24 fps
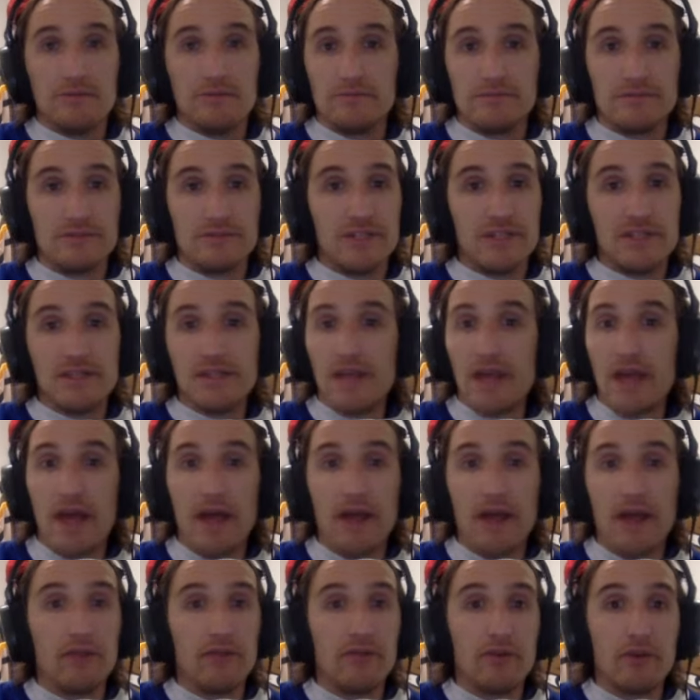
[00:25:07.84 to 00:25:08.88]
Just a
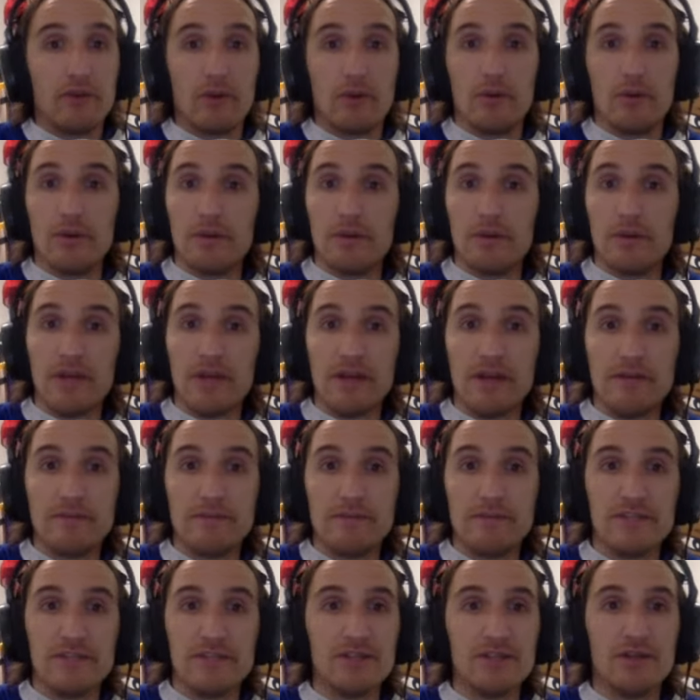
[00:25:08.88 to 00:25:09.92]
hell of a goalie, man.
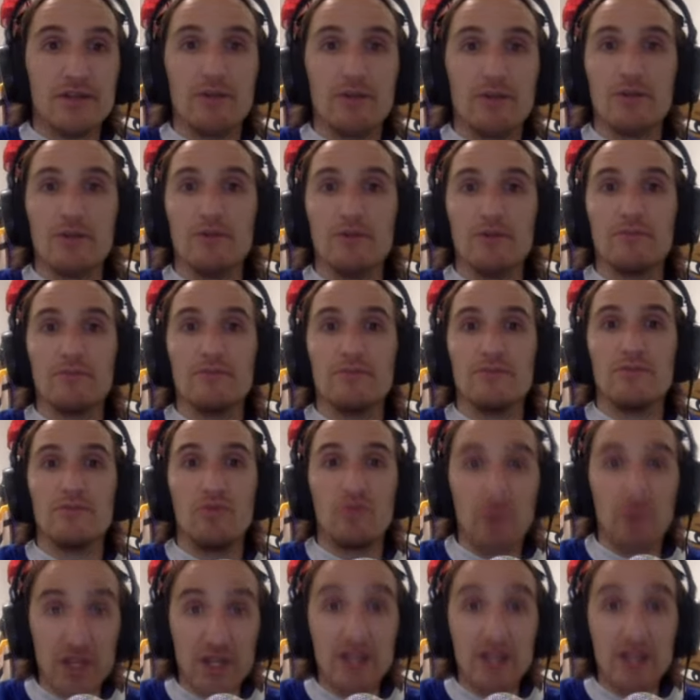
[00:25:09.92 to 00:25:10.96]
Just a
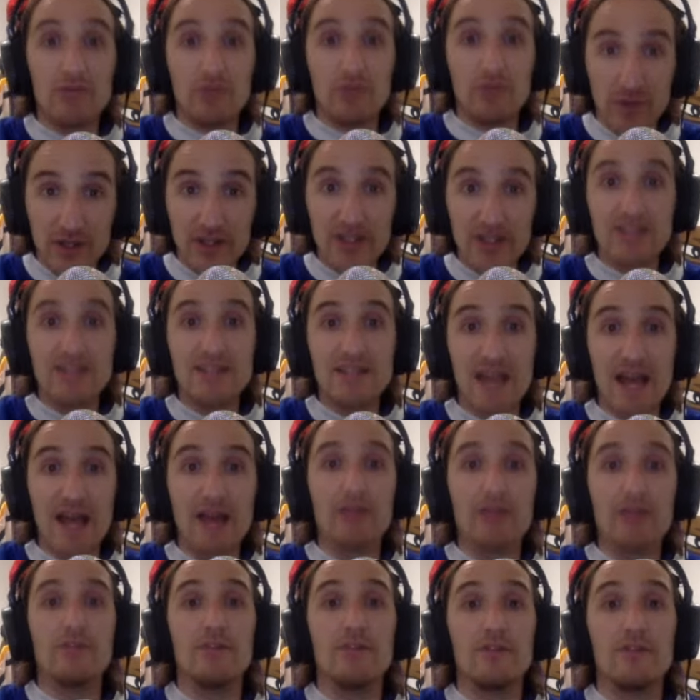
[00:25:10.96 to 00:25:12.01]
really, really
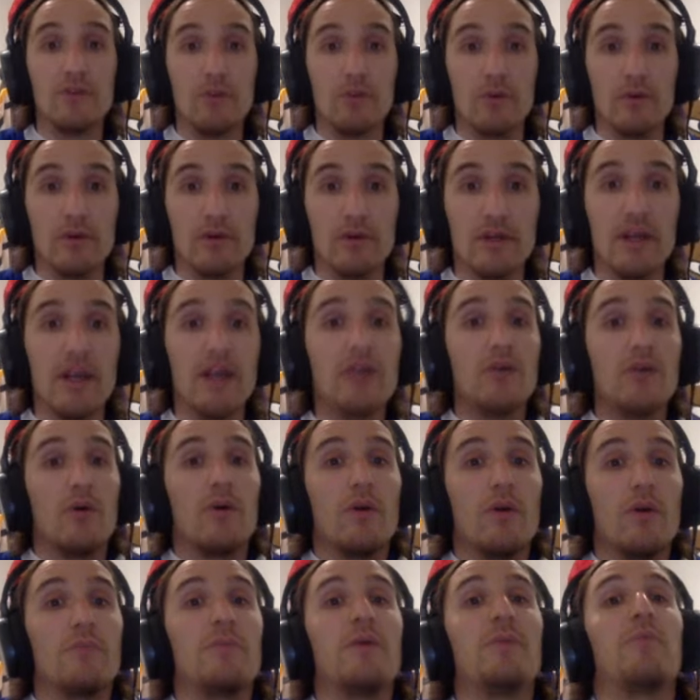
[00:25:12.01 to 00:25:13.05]
talented goalie. And I know all
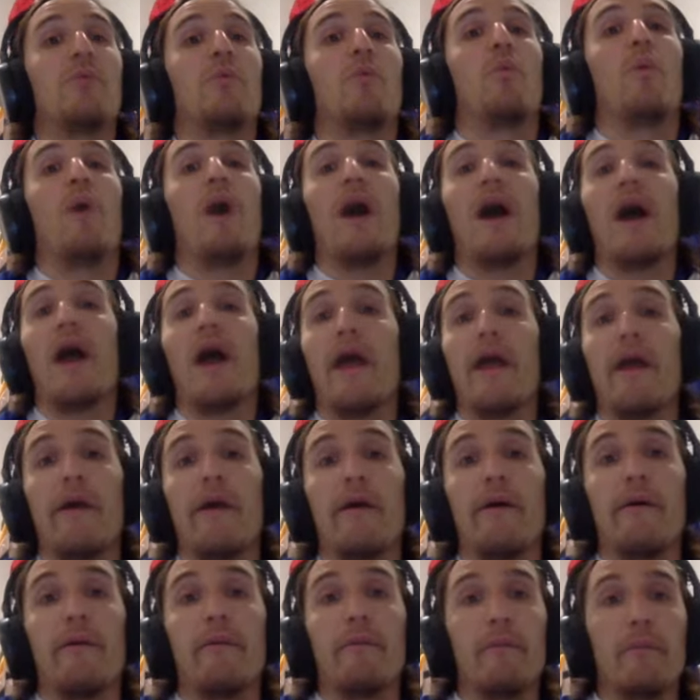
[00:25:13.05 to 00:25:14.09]
the people, why
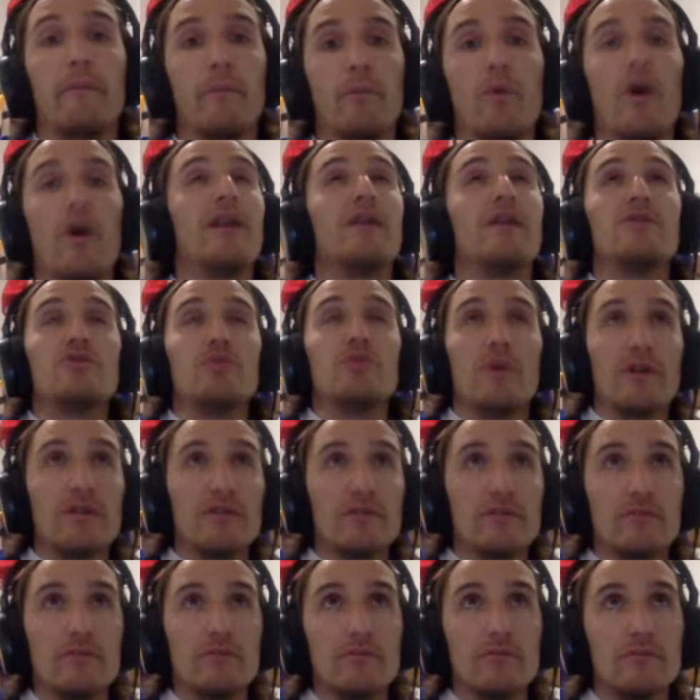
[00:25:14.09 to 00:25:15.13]
did you want,
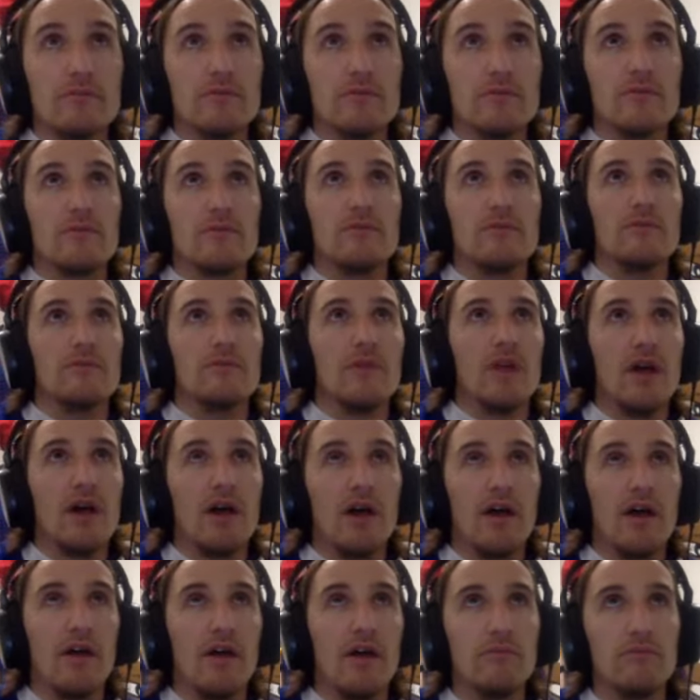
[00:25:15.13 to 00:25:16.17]

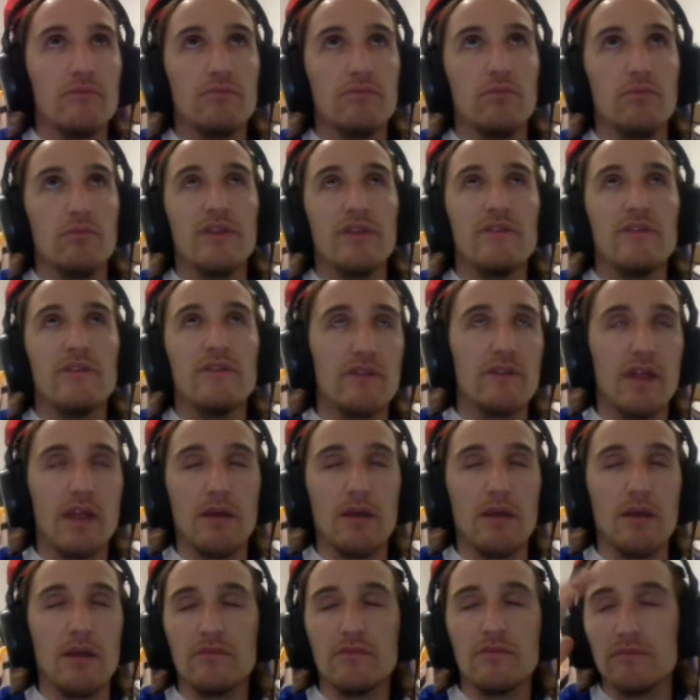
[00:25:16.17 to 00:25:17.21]
what's his
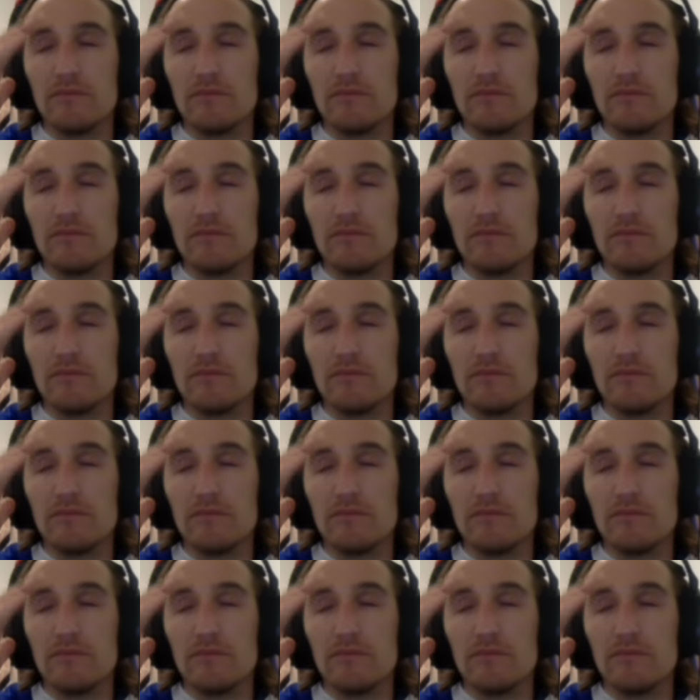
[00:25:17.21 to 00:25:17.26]
name?